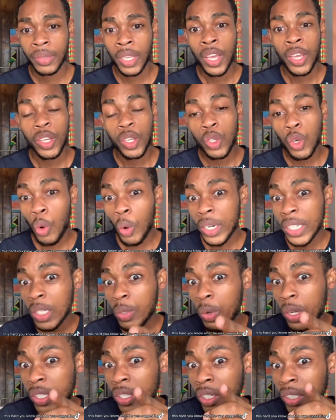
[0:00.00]
You know what he
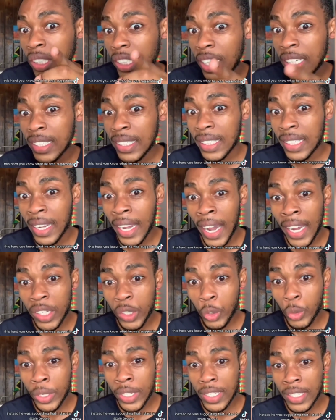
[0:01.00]
was suggesting I
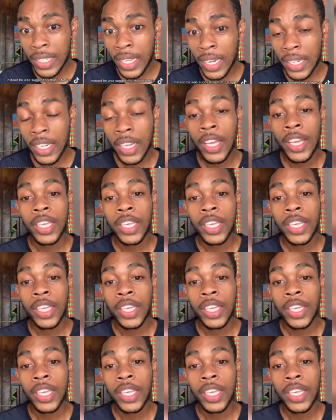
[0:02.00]
do instead?